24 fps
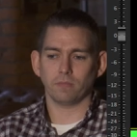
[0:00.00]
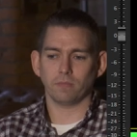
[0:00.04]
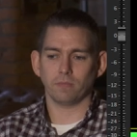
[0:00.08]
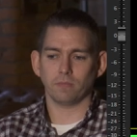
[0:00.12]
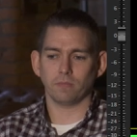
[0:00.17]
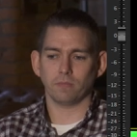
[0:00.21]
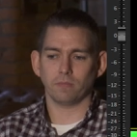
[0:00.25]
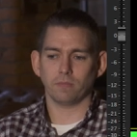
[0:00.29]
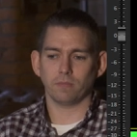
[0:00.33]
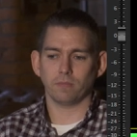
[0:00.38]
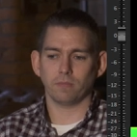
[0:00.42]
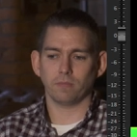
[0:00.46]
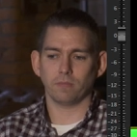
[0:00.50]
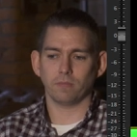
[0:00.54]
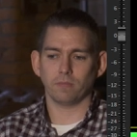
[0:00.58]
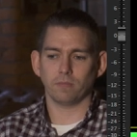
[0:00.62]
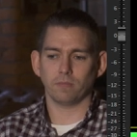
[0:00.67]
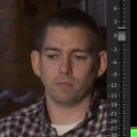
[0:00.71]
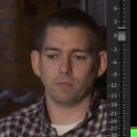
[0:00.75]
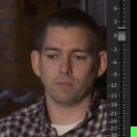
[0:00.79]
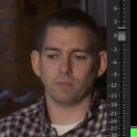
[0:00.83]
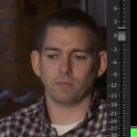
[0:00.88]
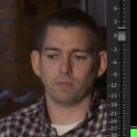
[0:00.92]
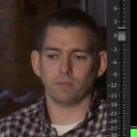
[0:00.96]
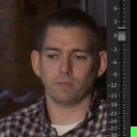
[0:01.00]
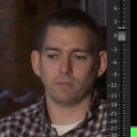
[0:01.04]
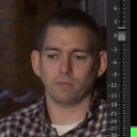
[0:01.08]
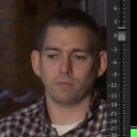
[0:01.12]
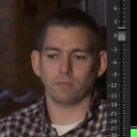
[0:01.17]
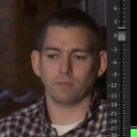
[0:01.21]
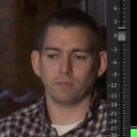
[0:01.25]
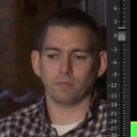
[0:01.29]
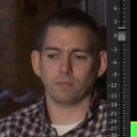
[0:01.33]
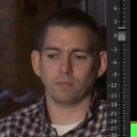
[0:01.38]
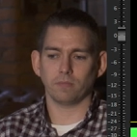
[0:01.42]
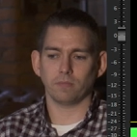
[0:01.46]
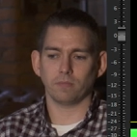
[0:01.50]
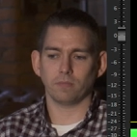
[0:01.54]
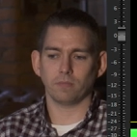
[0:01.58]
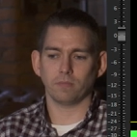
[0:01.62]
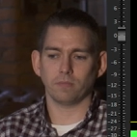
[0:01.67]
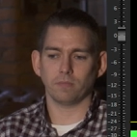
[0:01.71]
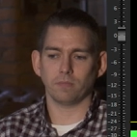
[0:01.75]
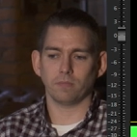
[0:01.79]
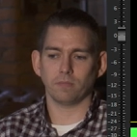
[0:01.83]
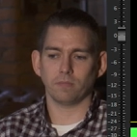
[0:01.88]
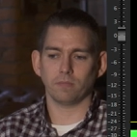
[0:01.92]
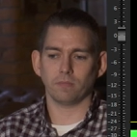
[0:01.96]

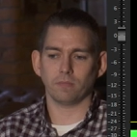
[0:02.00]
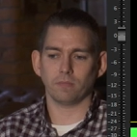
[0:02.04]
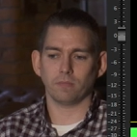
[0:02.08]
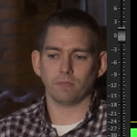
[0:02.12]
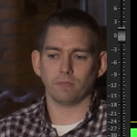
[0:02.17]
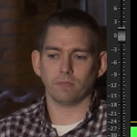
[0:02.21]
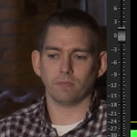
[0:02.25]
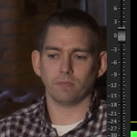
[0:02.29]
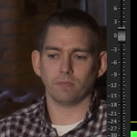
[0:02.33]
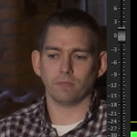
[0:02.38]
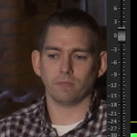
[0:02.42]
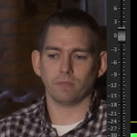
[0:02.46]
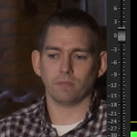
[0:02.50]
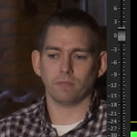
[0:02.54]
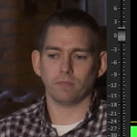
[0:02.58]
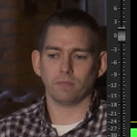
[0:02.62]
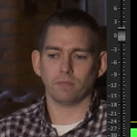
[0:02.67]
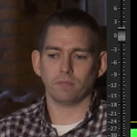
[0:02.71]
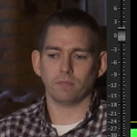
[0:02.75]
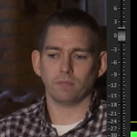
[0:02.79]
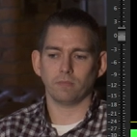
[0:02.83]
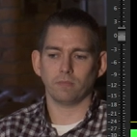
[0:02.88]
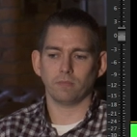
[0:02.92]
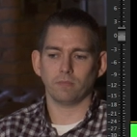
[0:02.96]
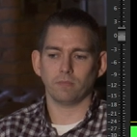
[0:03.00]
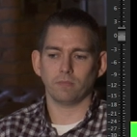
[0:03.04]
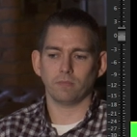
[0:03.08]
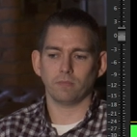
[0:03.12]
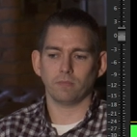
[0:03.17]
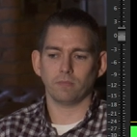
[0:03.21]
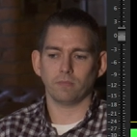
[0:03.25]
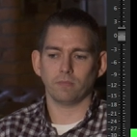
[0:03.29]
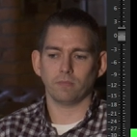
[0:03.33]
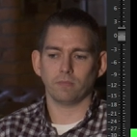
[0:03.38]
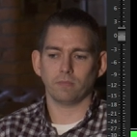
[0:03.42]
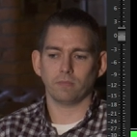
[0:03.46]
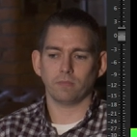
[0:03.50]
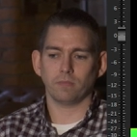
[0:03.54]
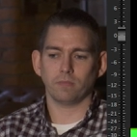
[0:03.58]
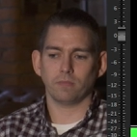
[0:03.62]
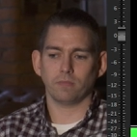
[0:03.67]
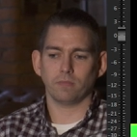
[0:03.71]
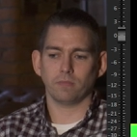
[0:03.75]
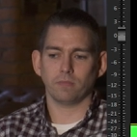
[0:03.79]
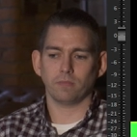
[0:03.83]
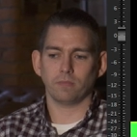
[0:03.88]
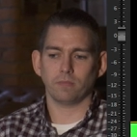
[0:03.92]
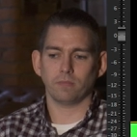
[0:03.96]

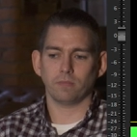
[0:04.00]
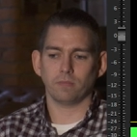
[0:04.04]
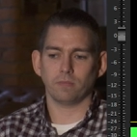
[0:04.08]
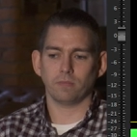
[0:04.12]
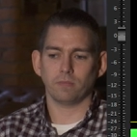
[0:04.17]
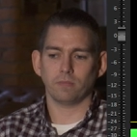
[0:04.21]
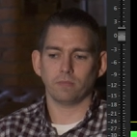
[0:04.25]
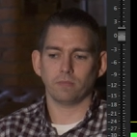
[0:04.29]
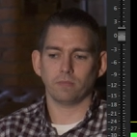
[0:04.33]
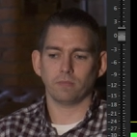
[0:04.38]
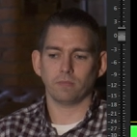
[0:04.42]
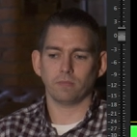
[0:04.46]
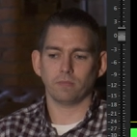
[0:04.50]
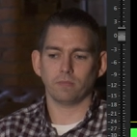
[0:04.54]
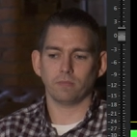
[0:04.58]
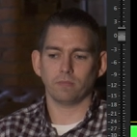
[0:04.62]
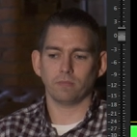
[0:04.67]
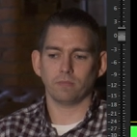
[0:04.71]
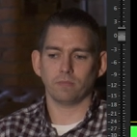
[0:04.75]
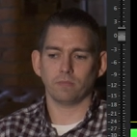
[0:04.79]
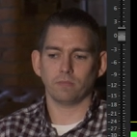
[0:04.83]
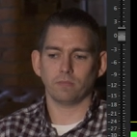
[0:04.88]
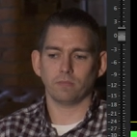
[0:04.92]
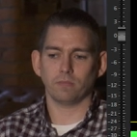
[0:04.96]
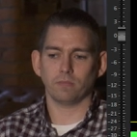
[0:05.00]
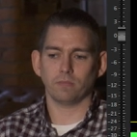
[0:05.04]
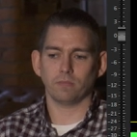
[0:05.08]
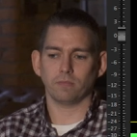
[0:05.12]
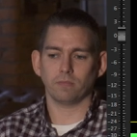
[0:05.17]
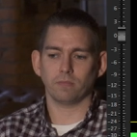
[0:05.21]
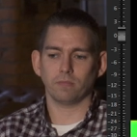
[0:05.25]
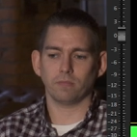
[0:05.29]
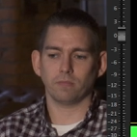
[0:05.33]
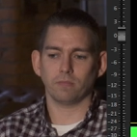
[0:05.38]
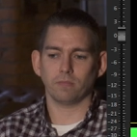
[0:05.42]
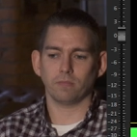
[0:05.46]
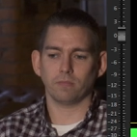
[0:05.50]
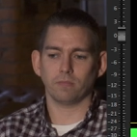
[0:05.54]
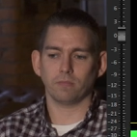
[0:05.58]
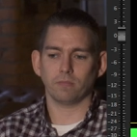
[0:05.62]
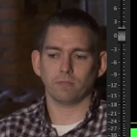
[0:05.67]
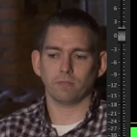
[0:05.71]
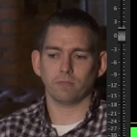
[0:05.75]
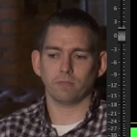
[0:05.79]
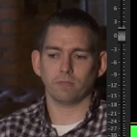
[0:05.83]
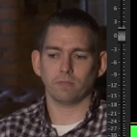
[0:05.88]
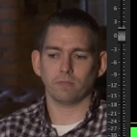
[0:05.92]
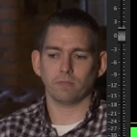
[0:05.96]

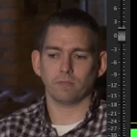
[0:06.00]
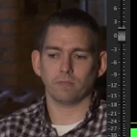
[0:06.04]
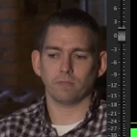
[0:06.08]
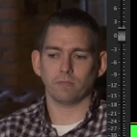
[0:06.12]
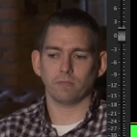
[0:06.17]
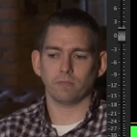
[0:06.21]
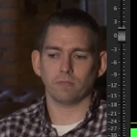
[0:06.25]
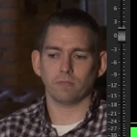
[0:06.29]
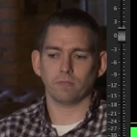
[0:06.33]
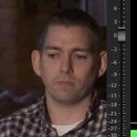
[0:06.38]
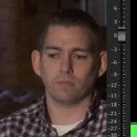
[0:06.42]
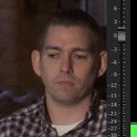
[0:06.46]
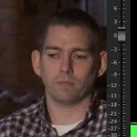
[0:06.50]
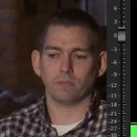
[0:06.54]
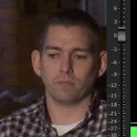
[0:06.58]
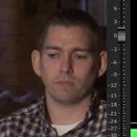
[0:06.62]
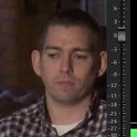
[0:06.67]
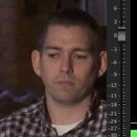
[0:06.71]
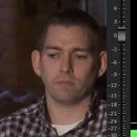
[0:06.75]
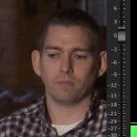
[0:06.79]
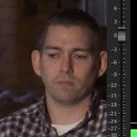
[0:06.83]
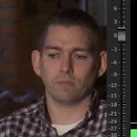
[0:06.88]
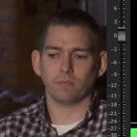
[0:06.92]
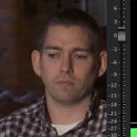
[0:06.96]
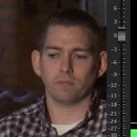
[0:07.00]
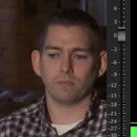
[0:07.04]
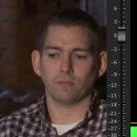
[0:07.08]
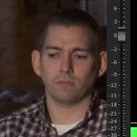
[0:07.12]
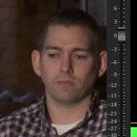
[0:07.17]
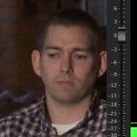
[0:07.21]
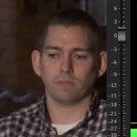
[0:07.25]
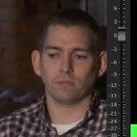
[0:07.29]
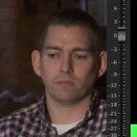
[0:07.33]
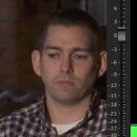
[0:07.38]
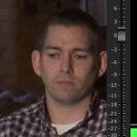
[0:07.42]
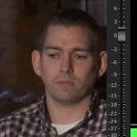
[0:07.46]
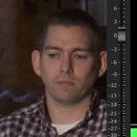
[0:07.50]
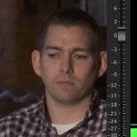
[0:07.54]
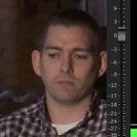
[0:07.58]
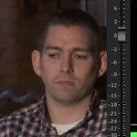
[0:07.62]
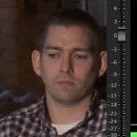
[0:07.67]
(silence)